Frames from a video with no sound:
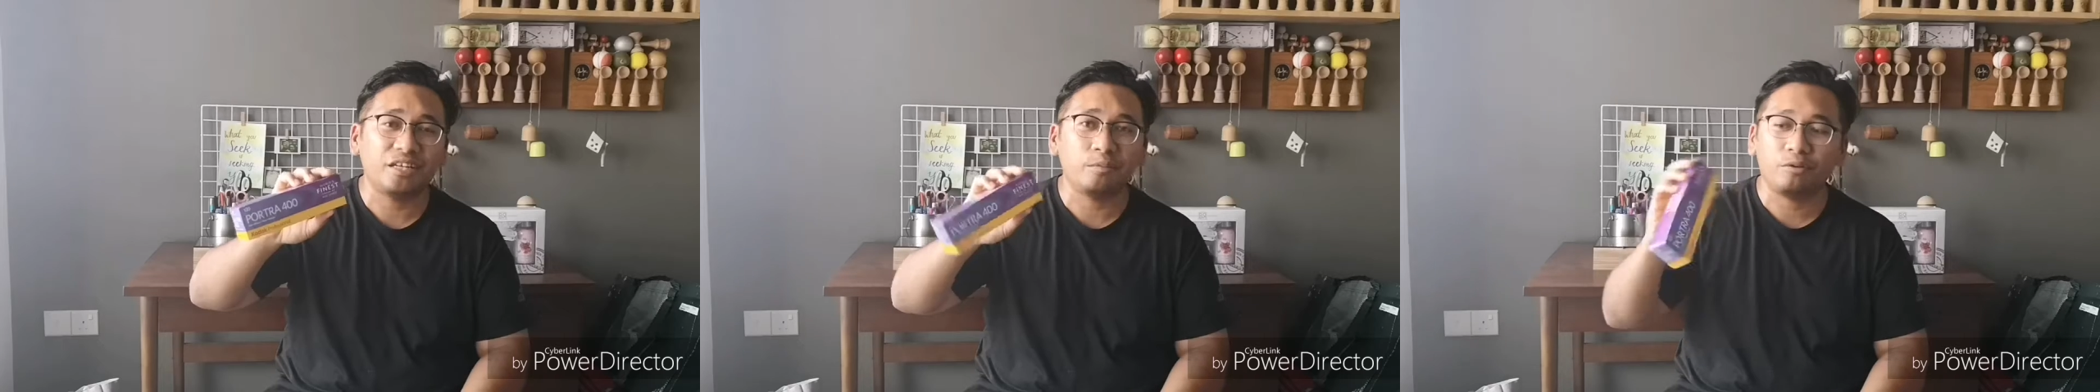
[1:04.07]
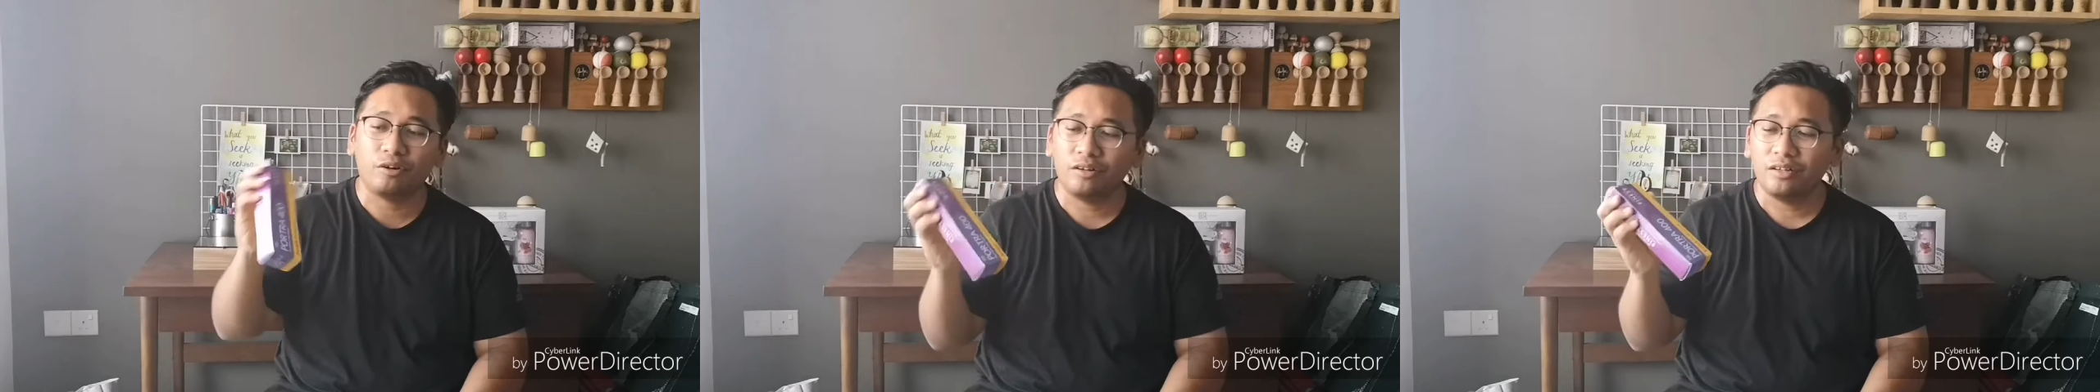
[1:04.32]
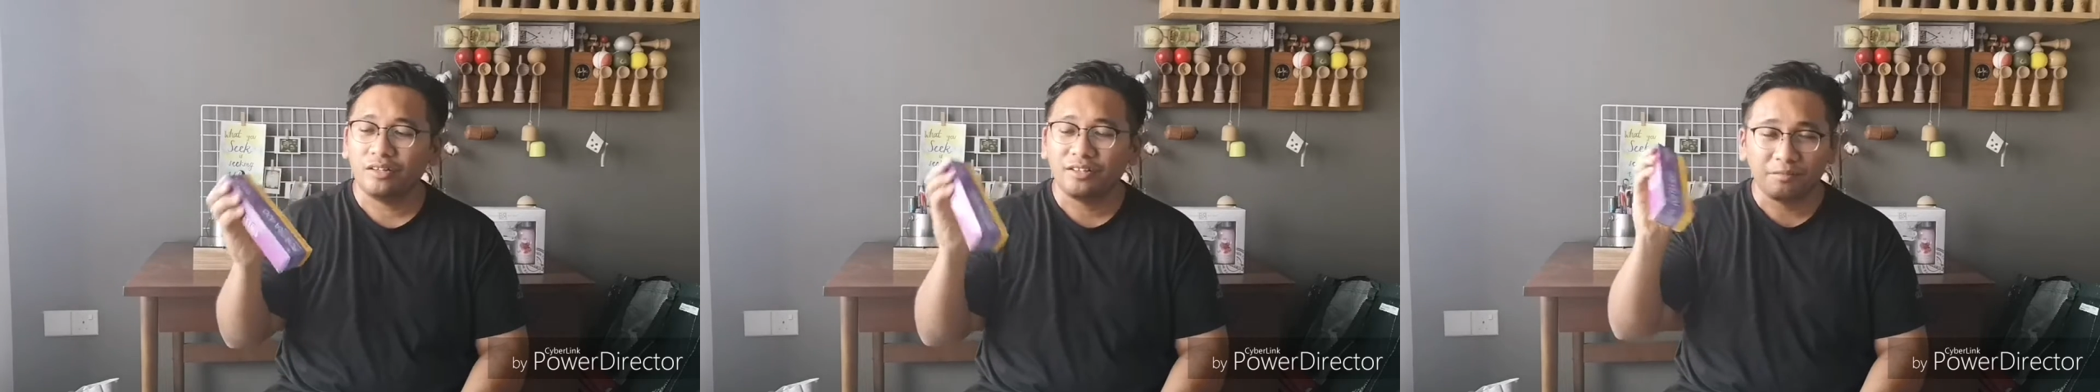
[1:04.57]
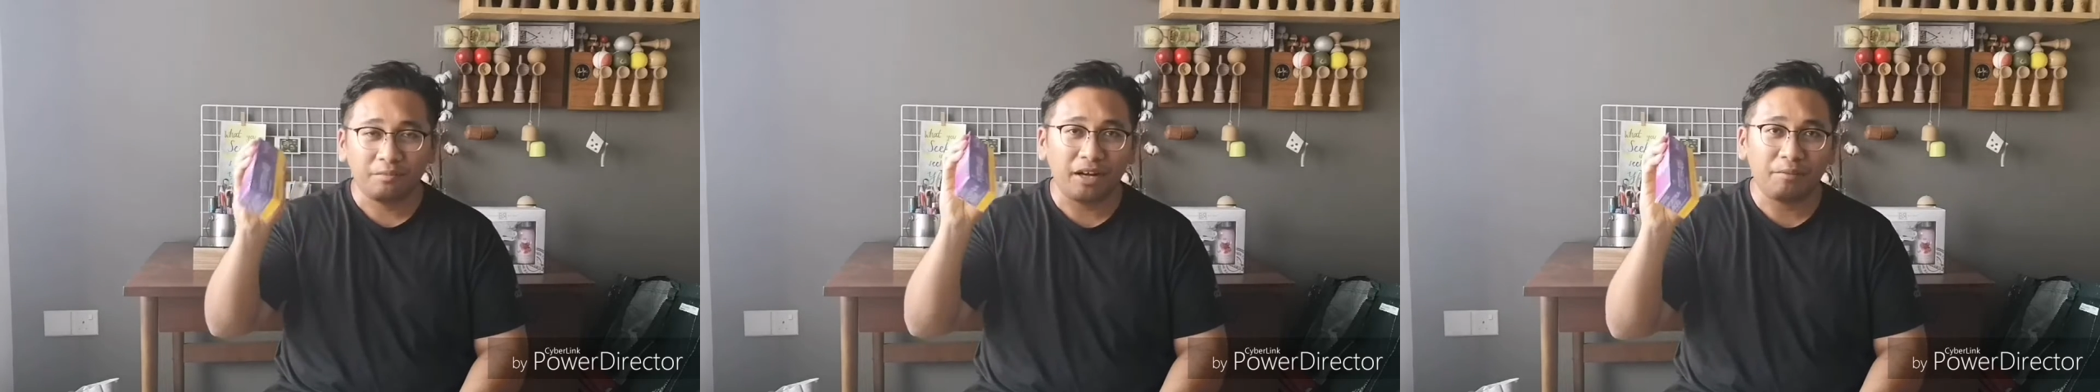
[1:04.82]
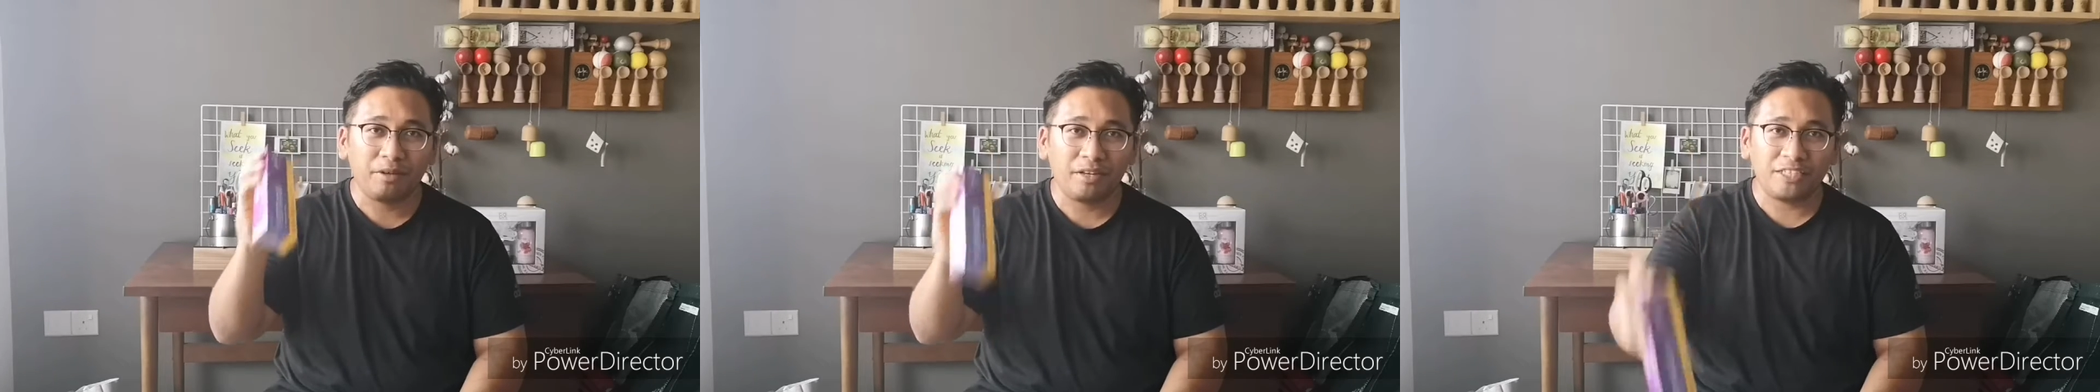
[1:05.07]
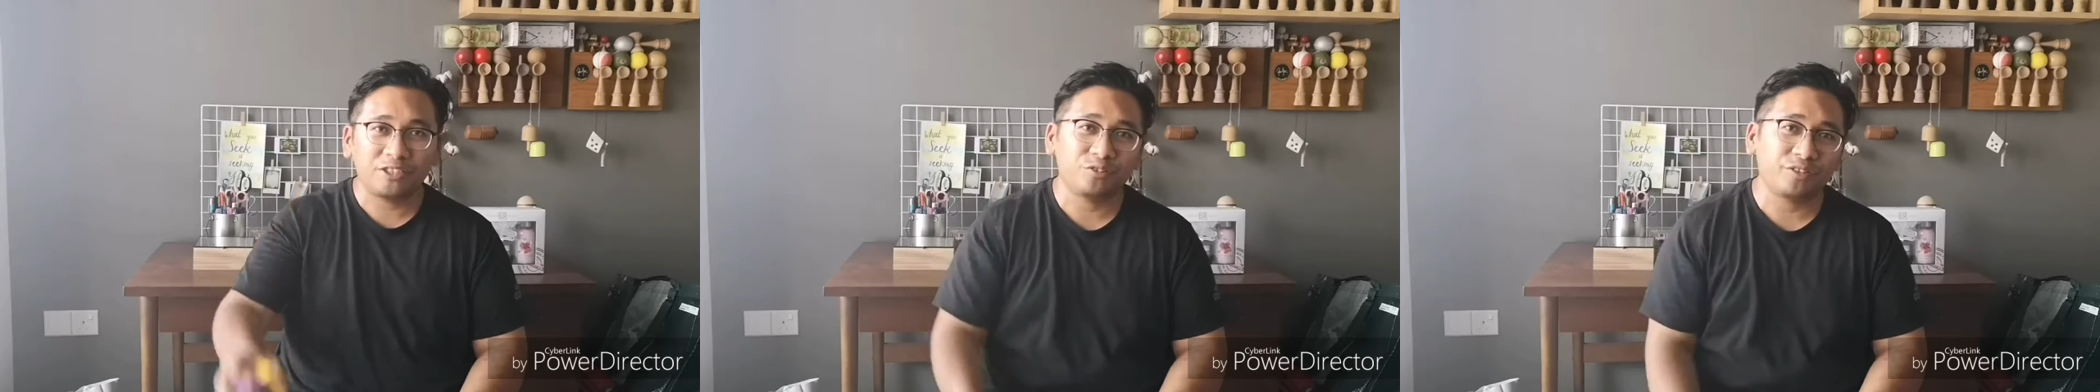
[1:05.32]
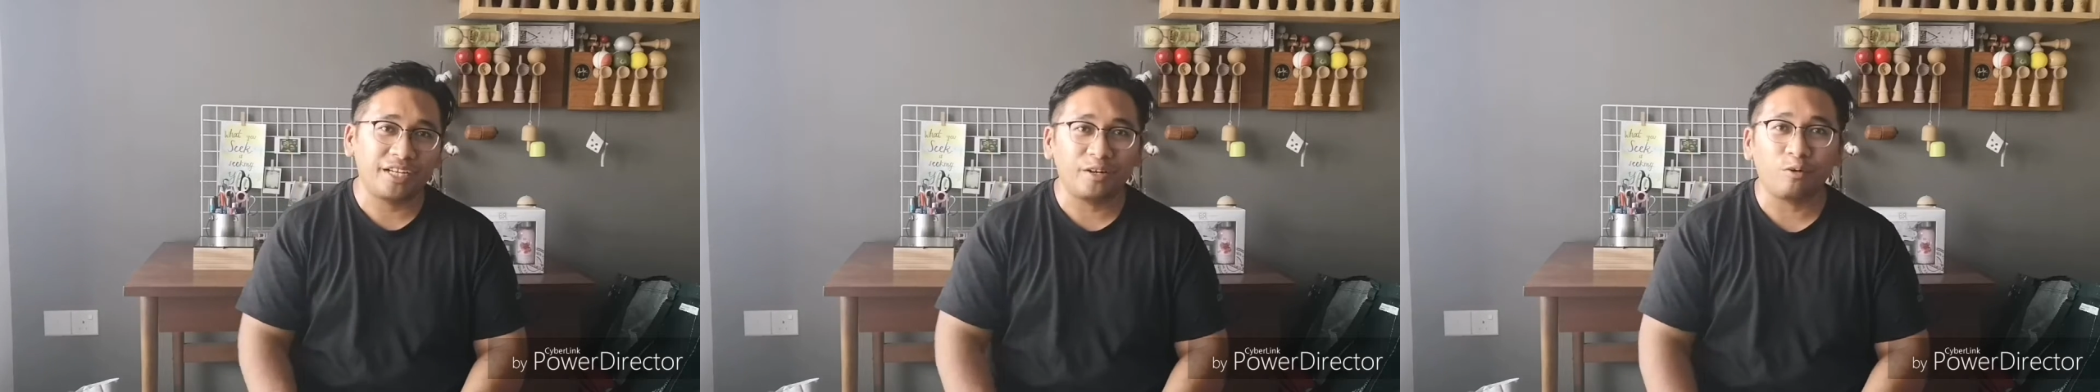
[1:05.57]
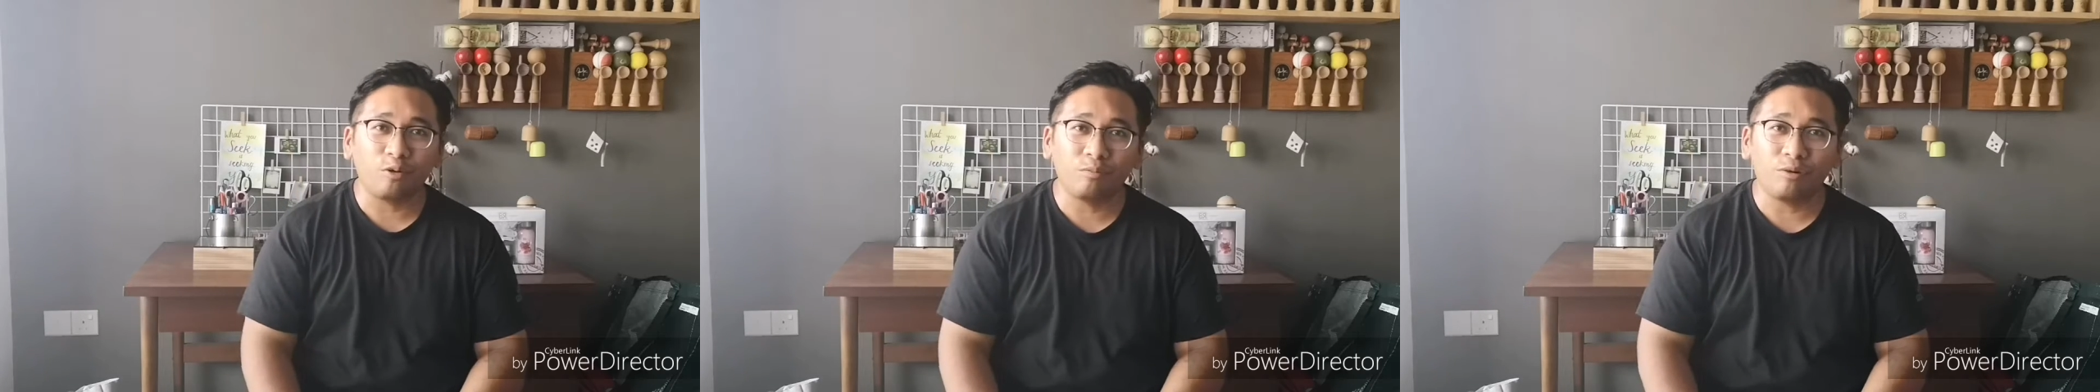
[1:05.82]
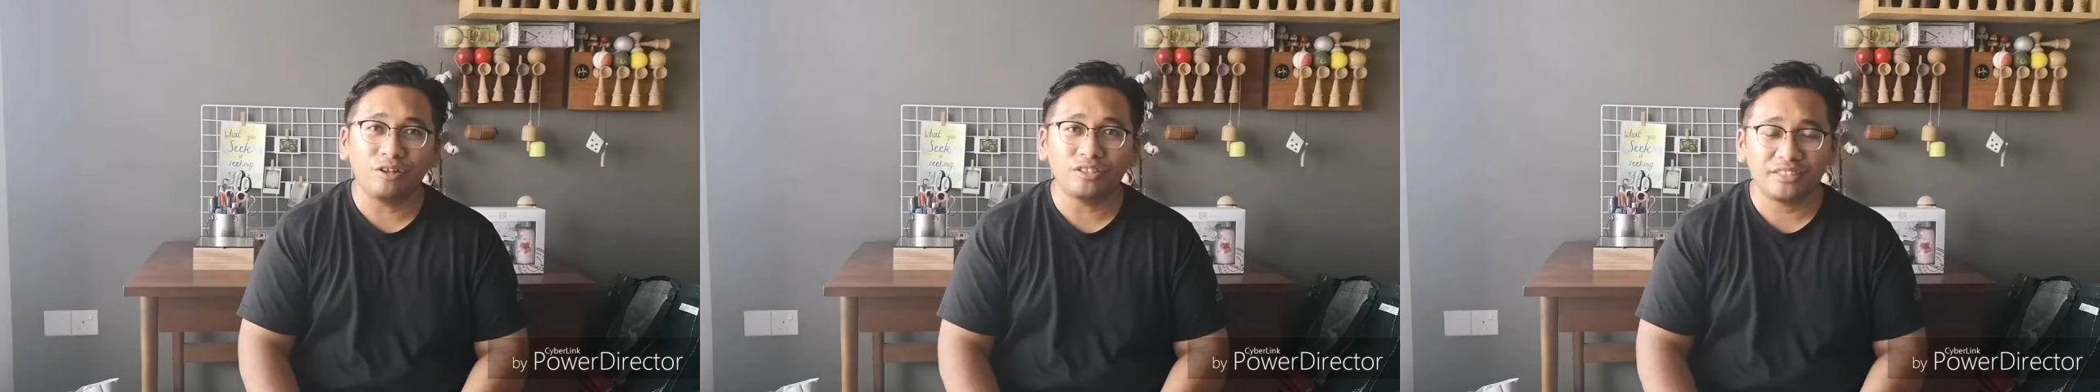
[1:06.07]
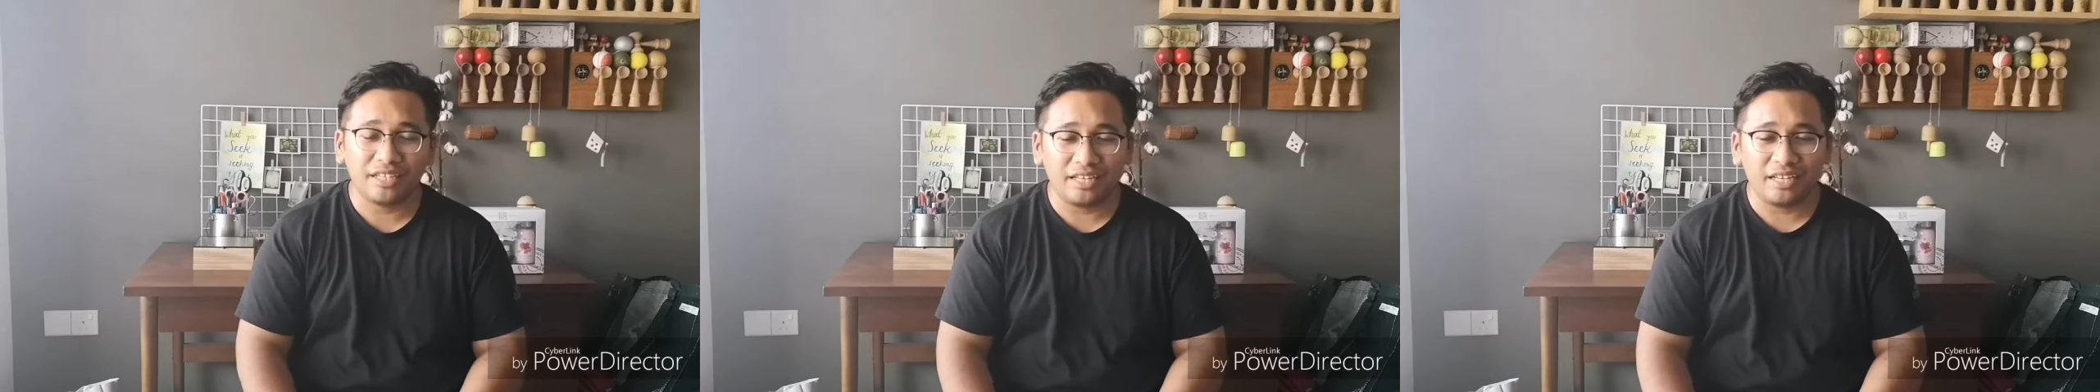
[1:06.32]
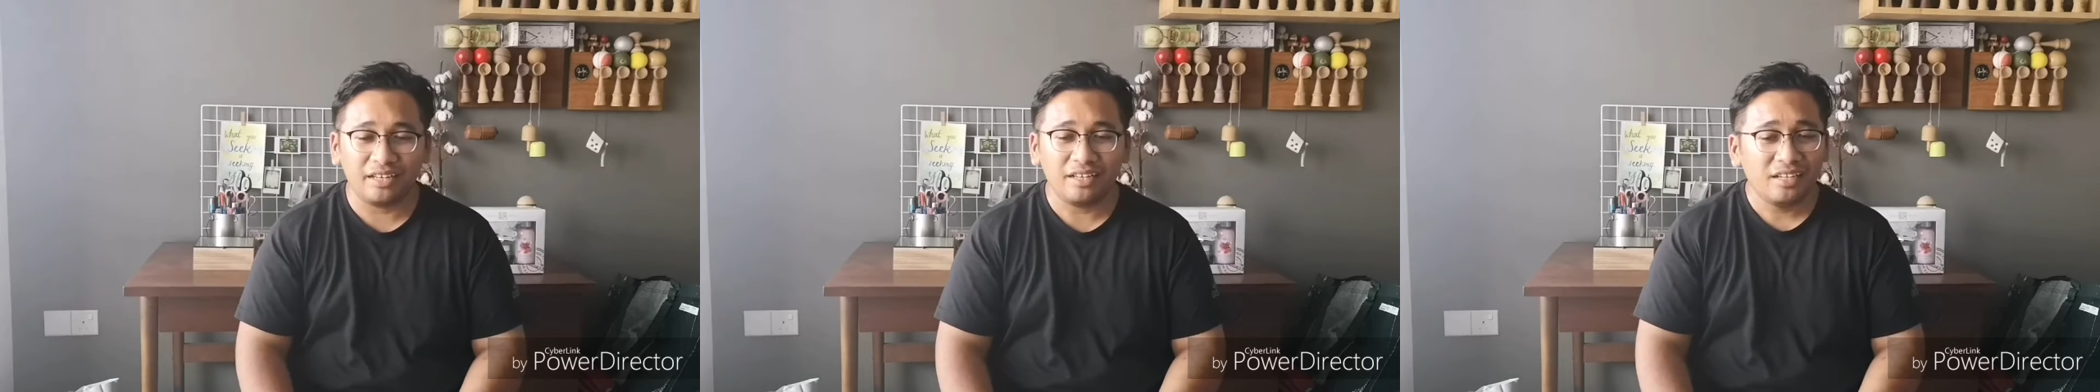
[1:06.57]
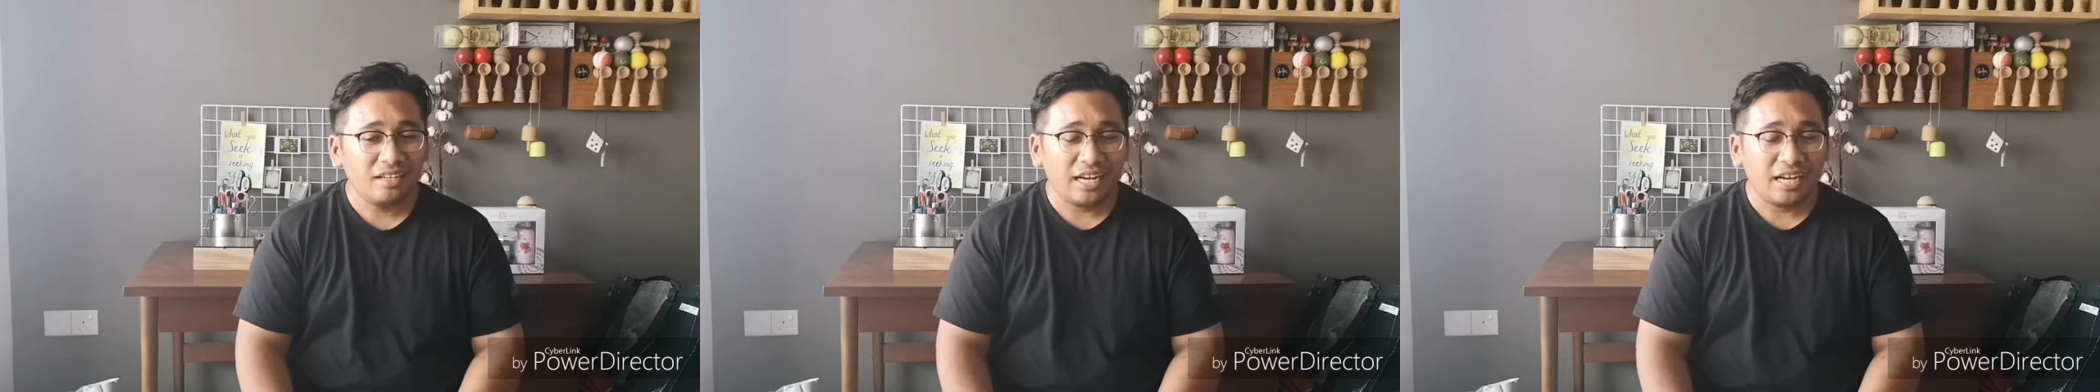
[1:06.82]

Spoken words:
Singapore, but I managed to get the whole box and